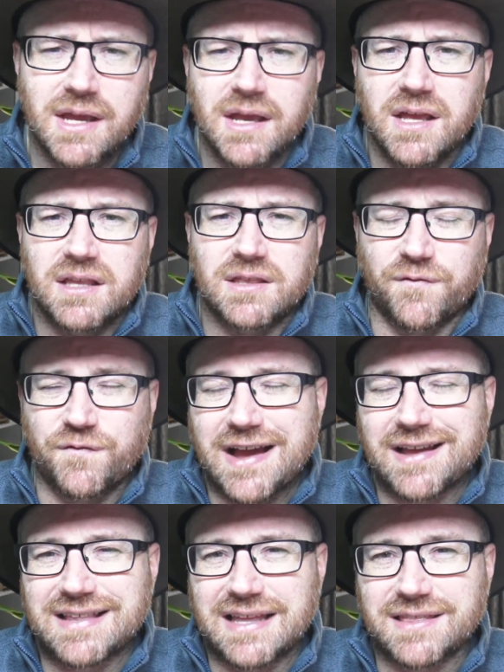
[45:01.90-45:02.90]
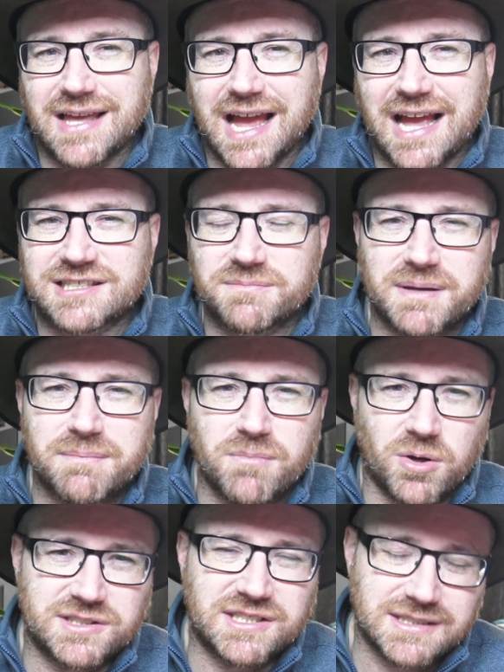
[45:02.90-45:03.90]
the fact that there hasn't been
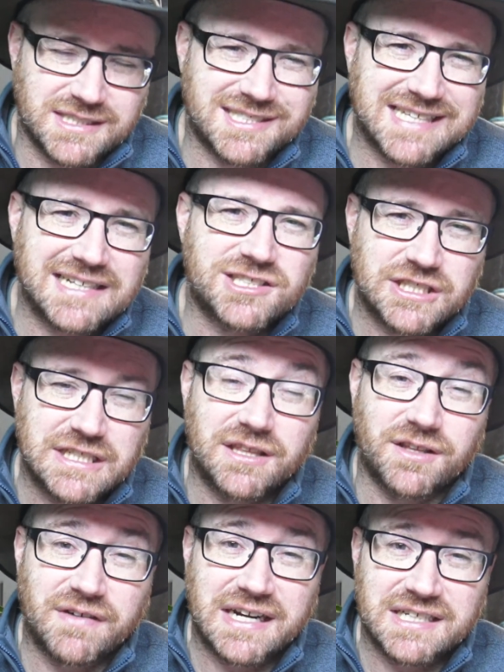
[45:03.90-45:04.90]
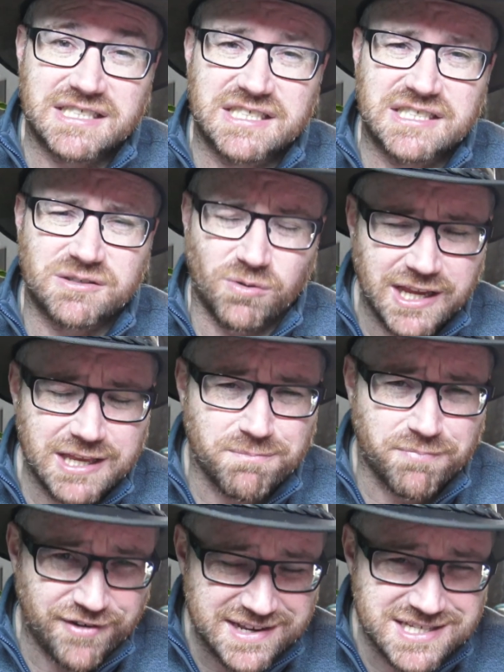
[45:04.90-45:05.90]
more dissension in the ranks is quite
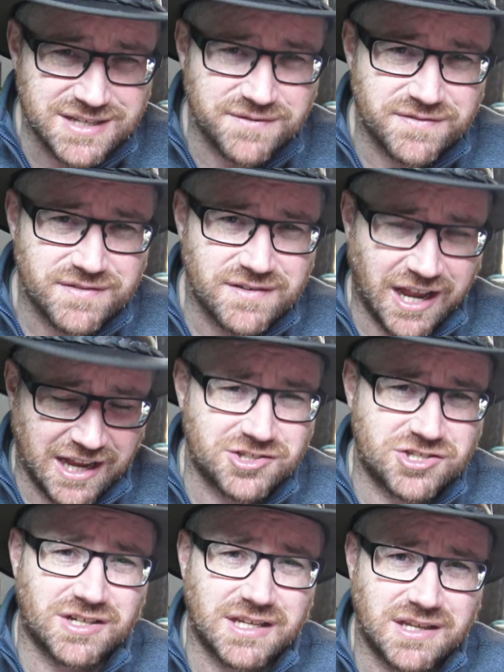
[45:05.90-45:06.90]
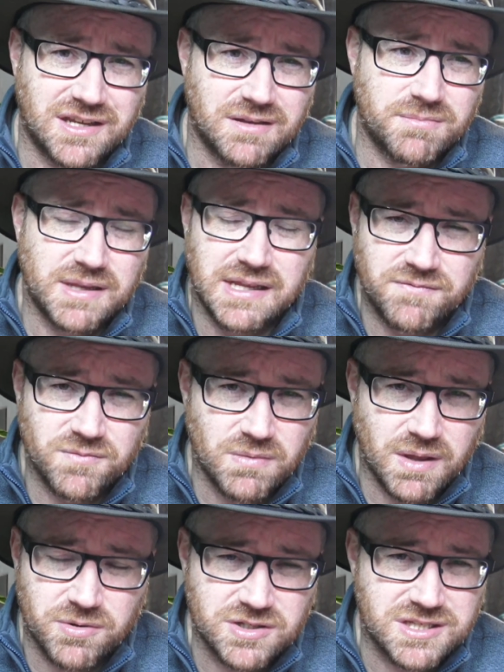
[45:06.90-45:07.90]
impressive, actually. Even
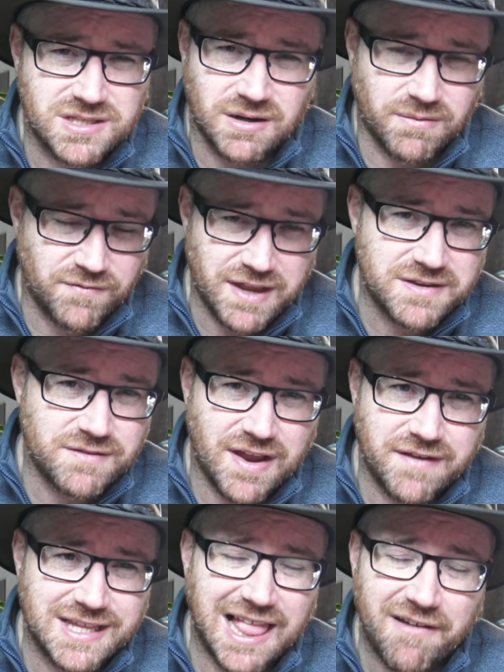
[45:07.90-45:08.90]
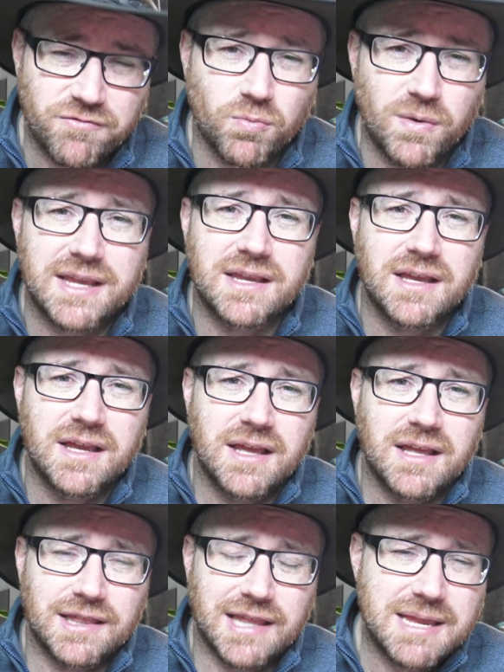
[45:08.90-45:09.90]
amongst, very, very left-wing
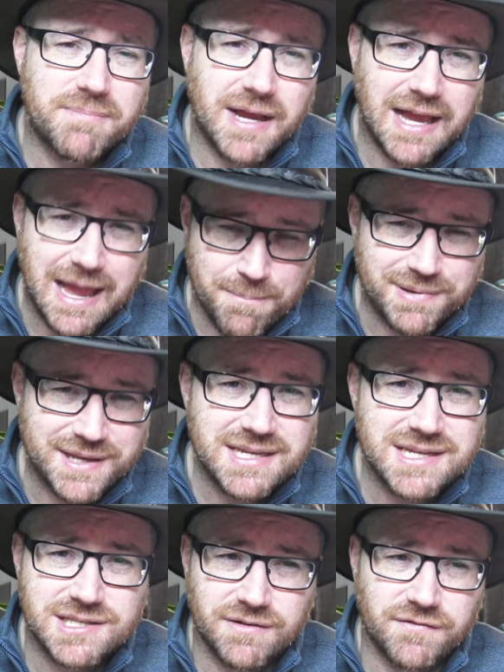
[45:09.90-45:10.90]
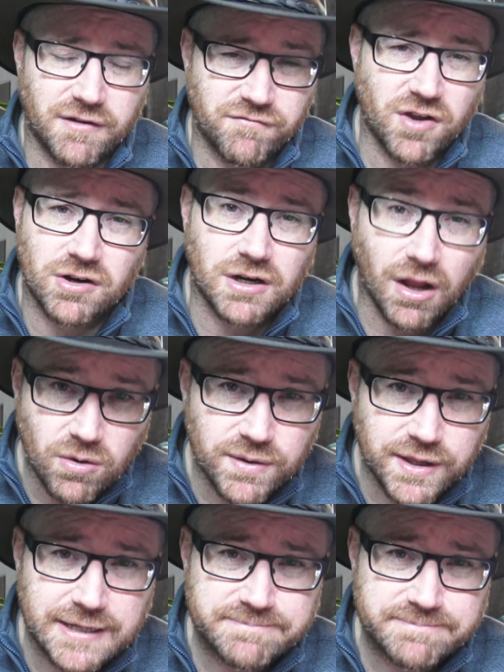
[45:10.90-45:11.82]
Labour MPs have gone along with it.